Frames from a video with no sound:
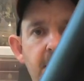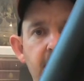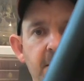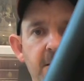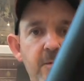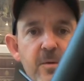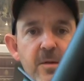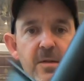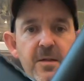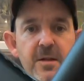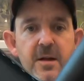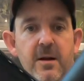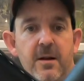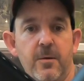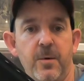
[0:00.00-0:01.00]
that's one
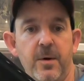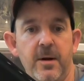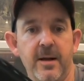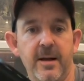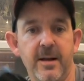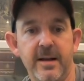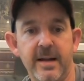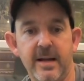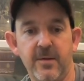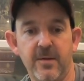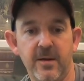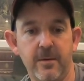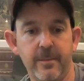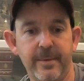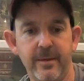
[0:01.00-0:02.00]
thing that would let it down.
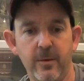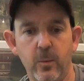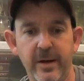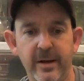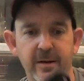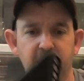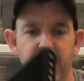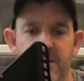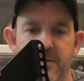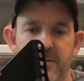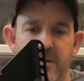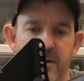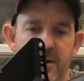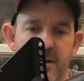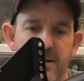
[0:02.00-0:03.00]
That would be the weakness,
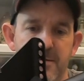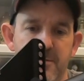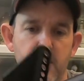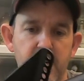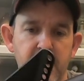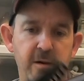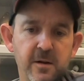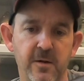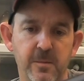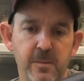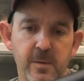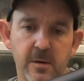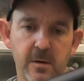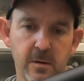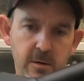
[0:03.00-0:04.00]
if you're going to have a weakness,
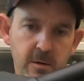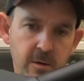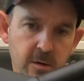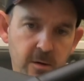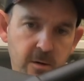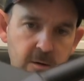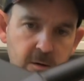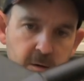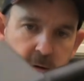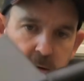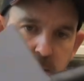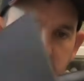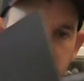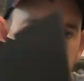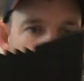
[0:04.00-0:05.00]
but
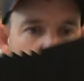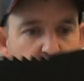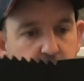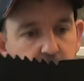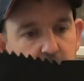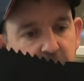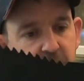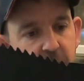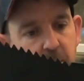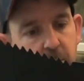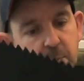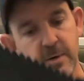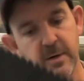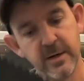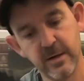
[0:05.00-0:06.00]
the welds look
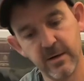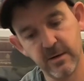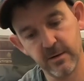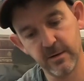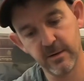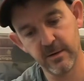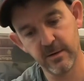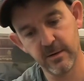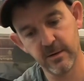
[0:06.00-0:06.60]
pretty good.